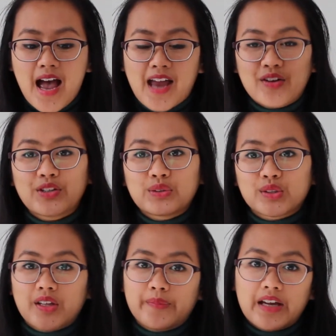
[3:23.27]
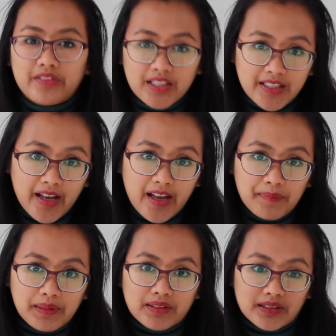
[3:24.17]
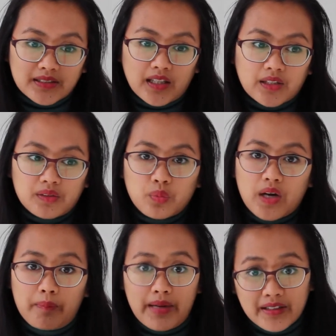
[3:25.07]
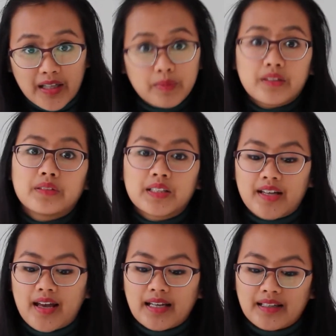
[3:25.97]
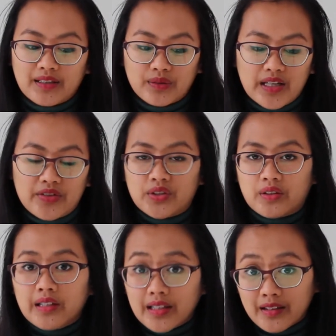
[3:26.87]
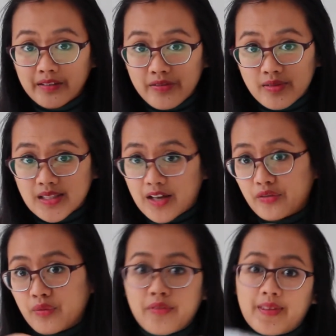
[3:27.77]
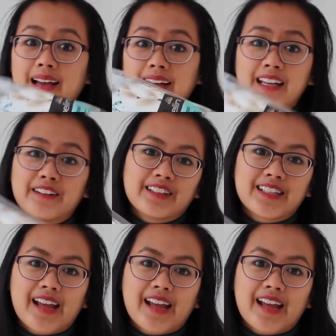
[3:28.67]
I don't use them every day because I don't wear makeup every day and I don't have to clean stuff with that every